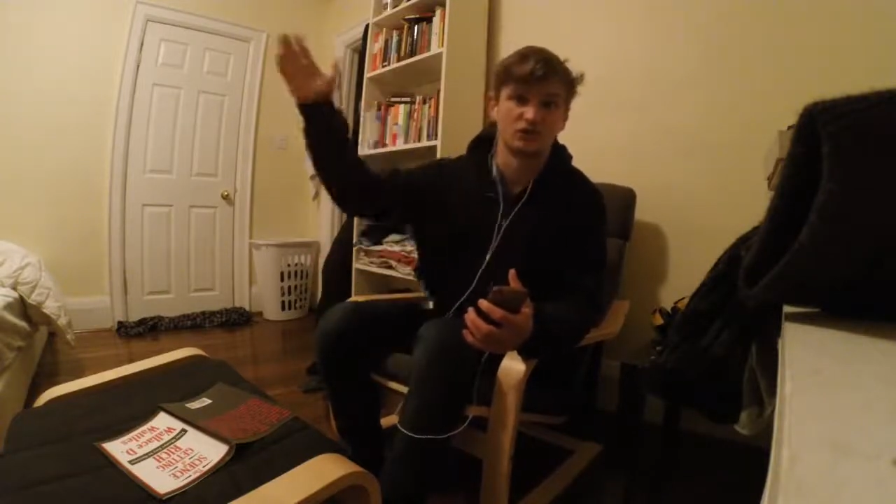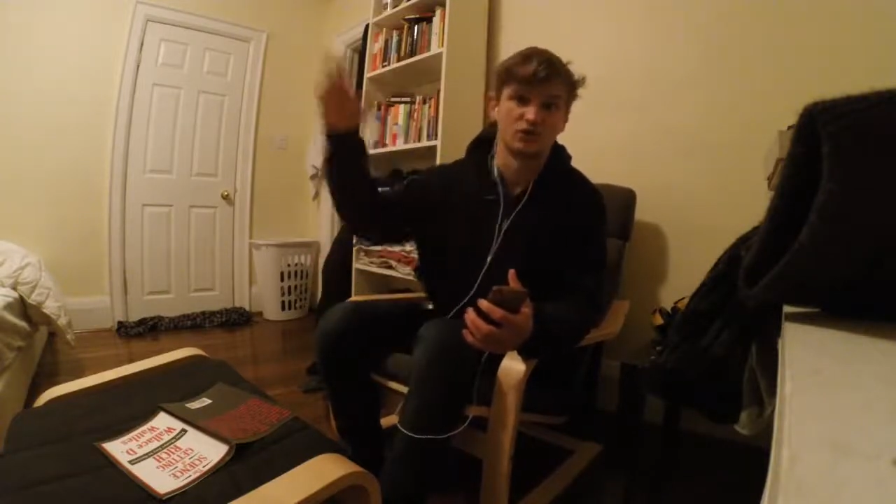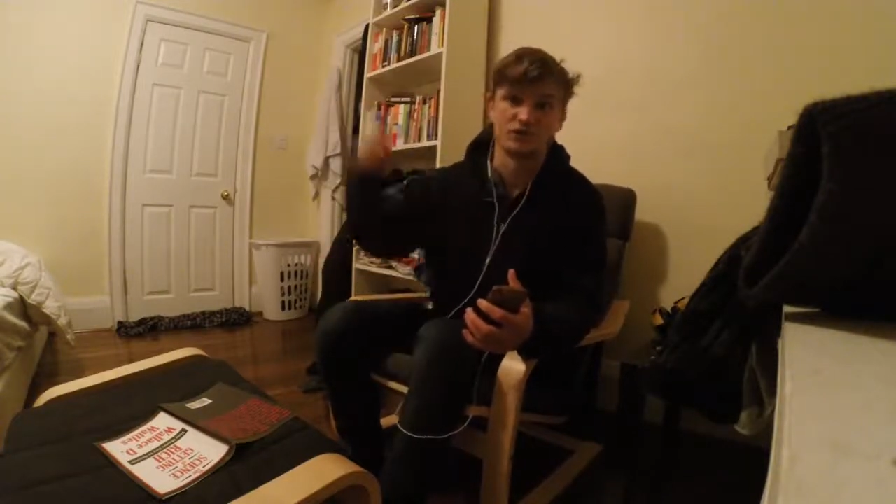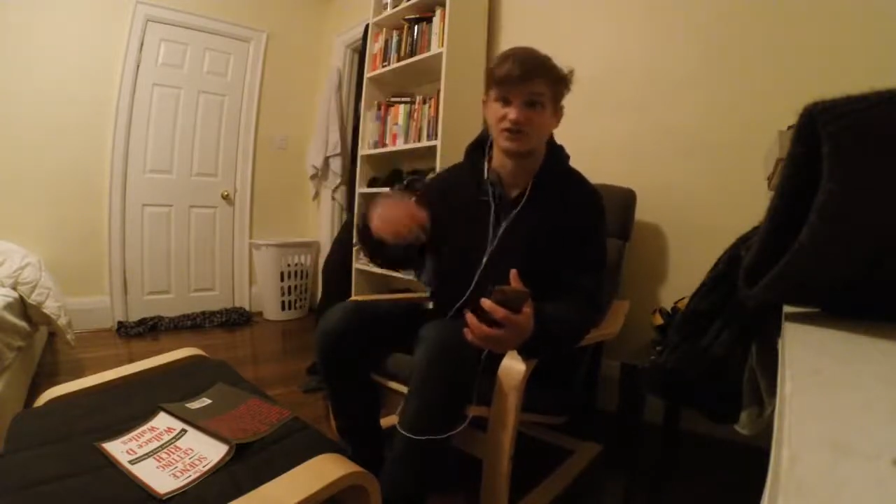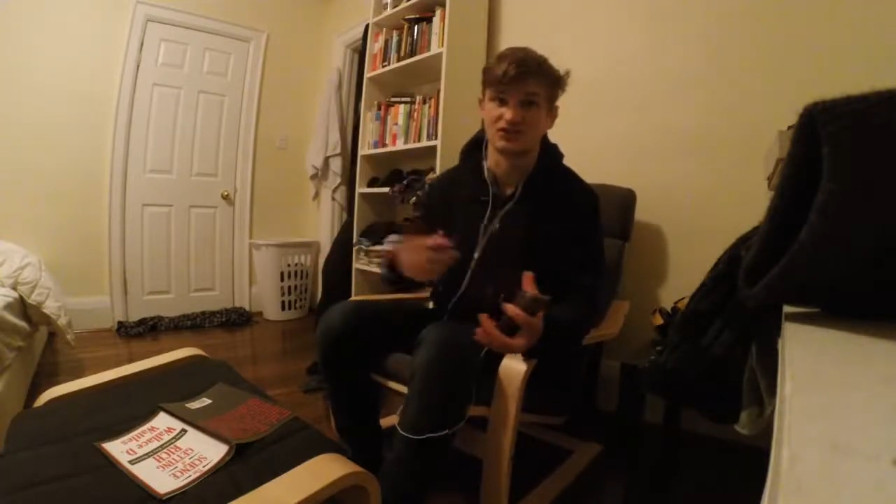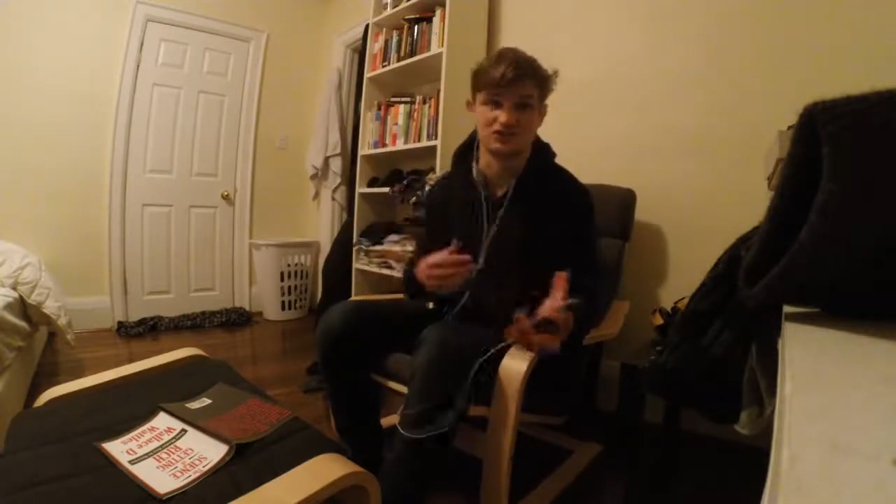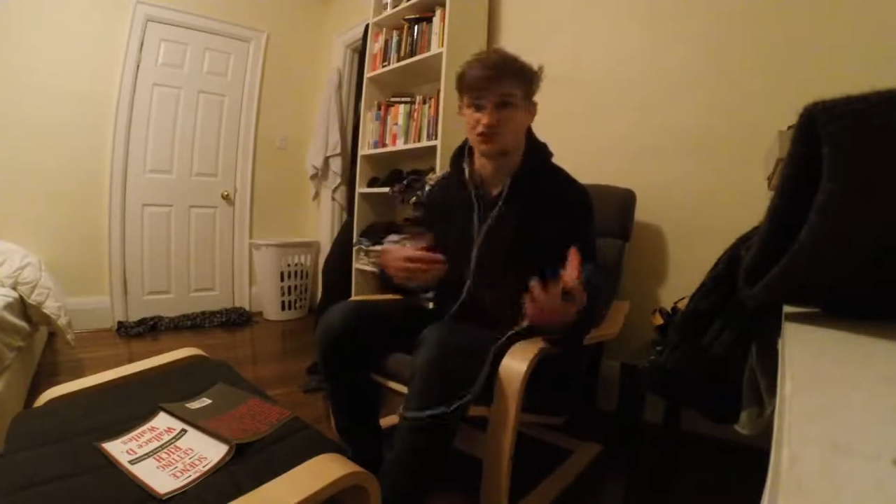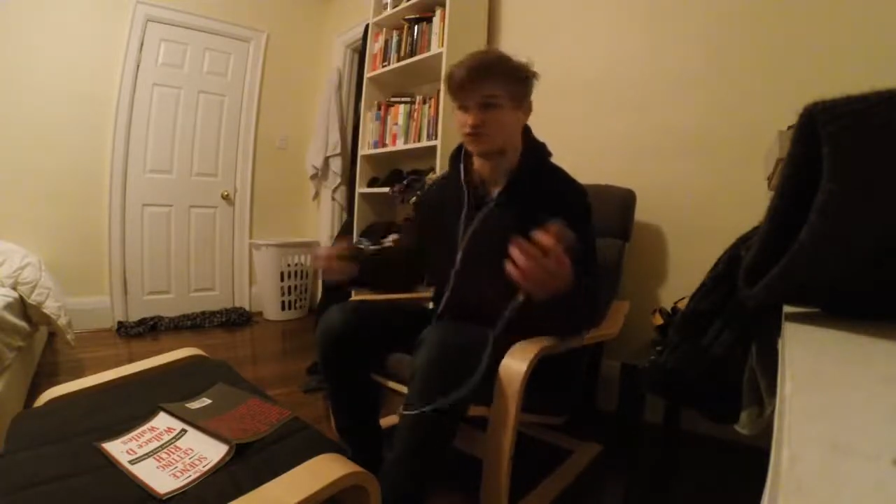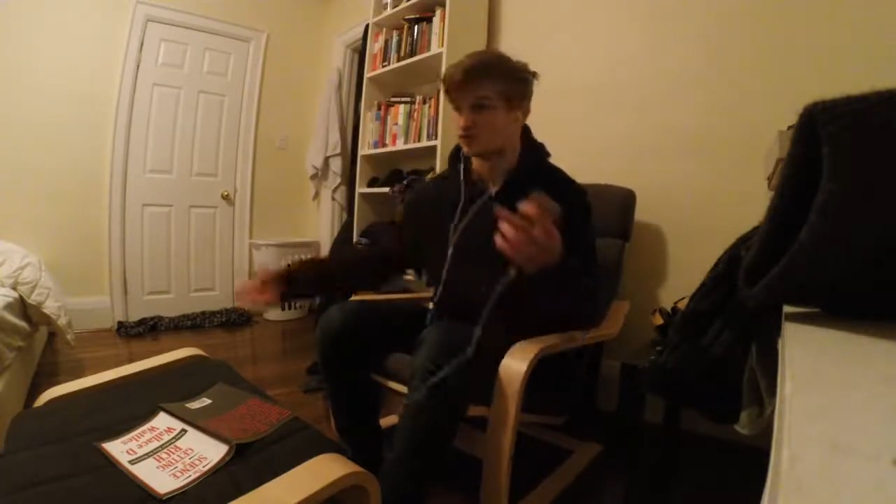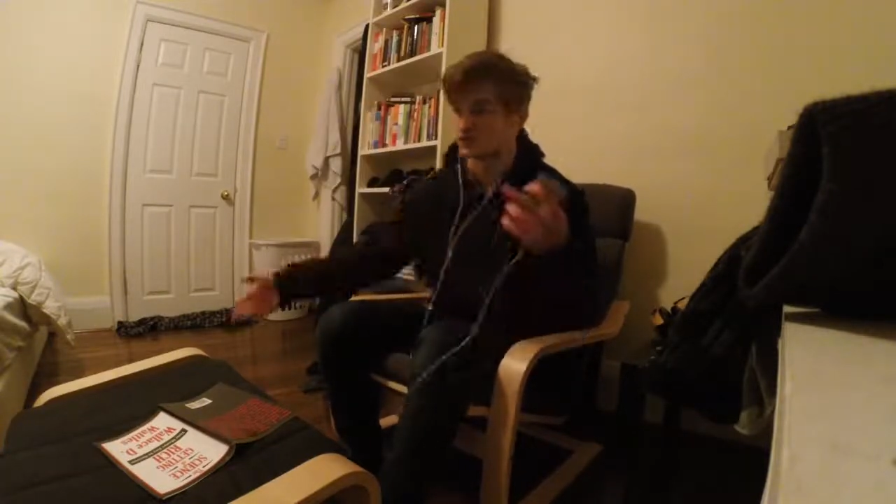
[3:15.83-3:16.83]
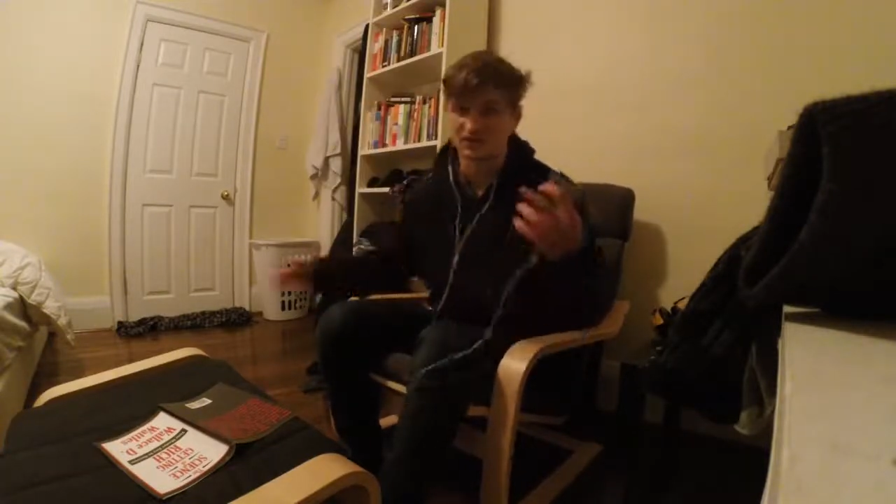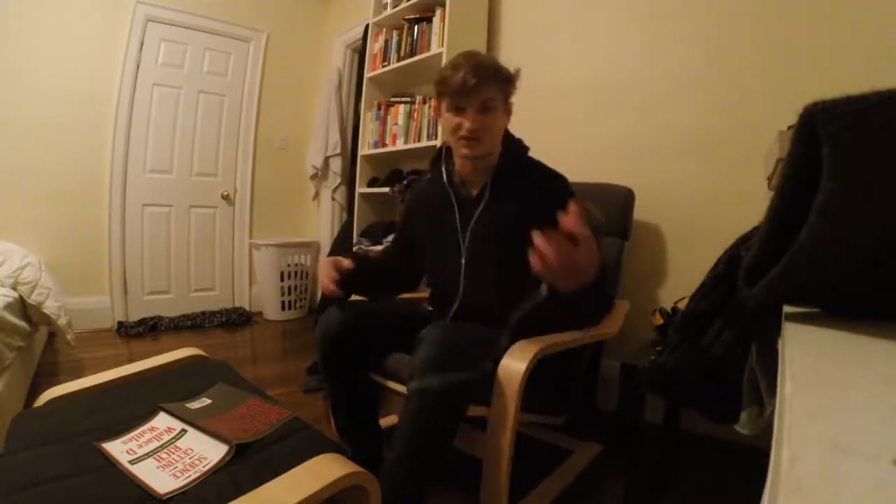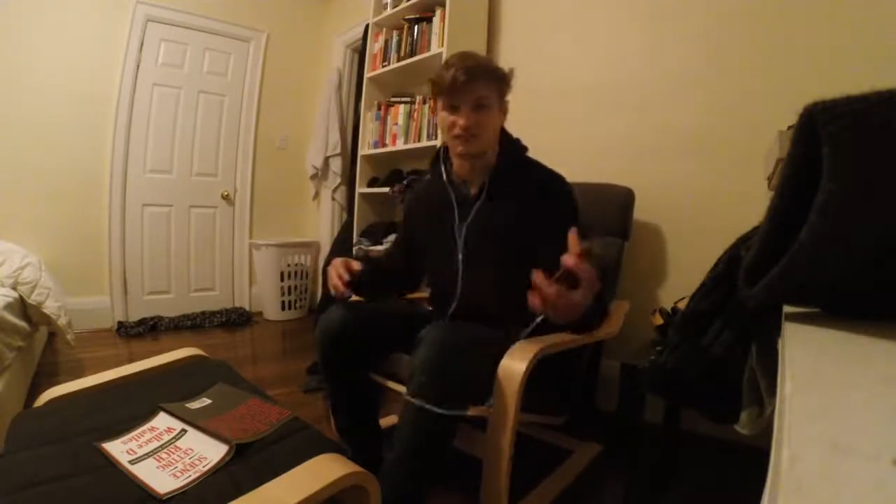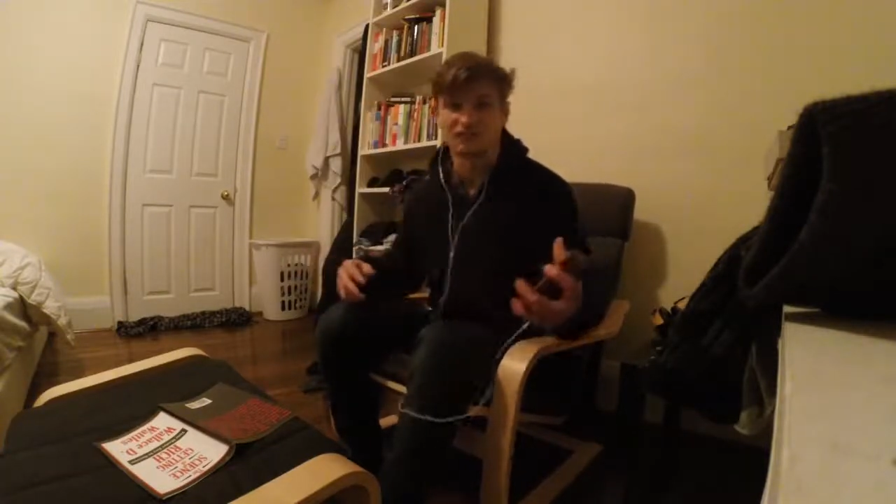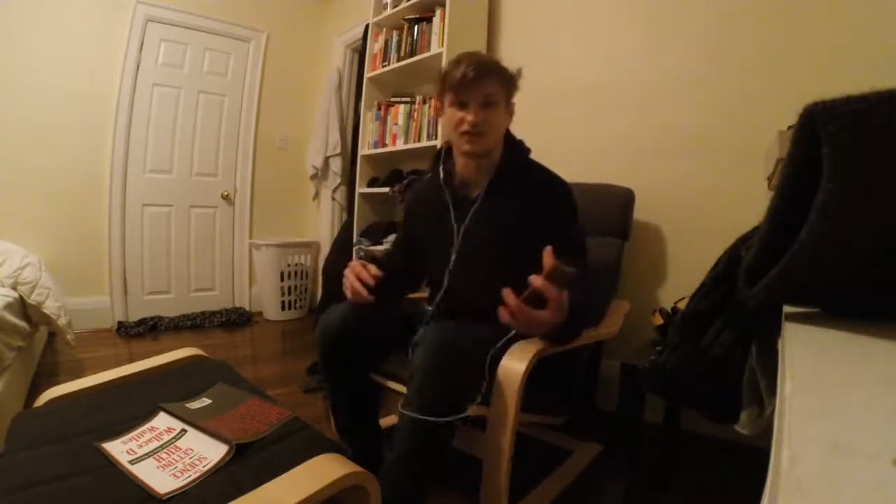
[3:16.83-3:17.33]
noises or you're doing
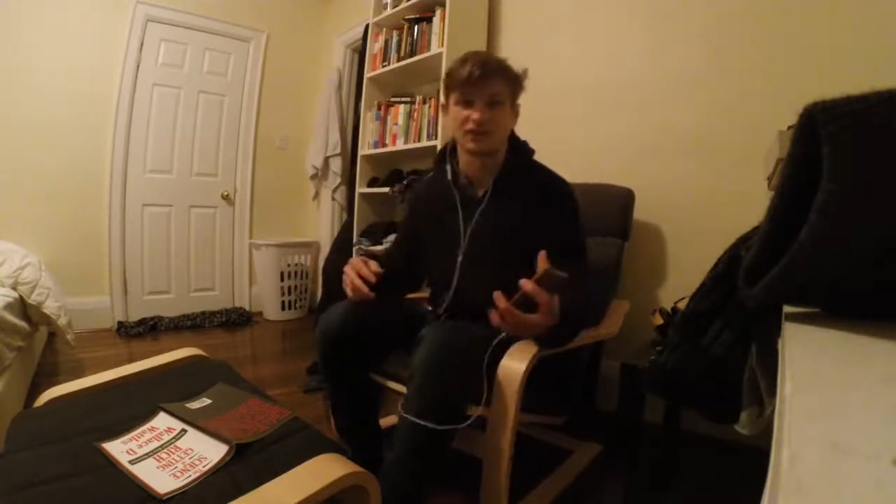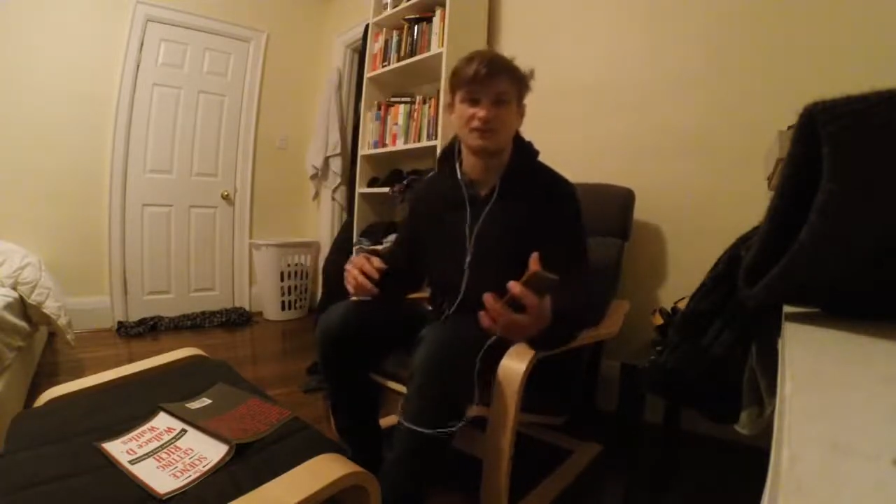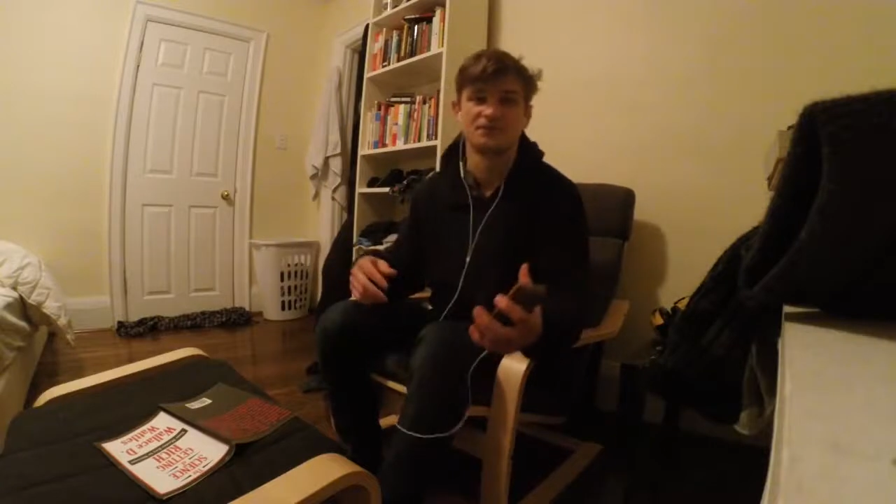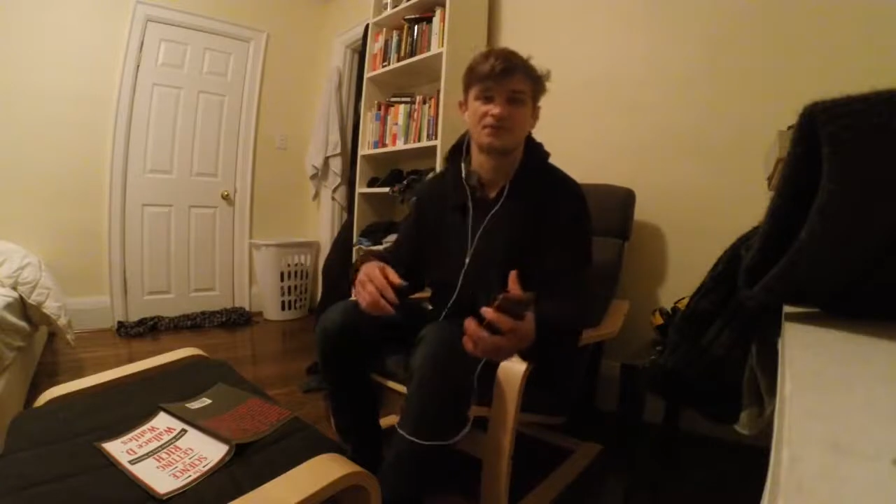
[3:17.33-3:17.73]
something.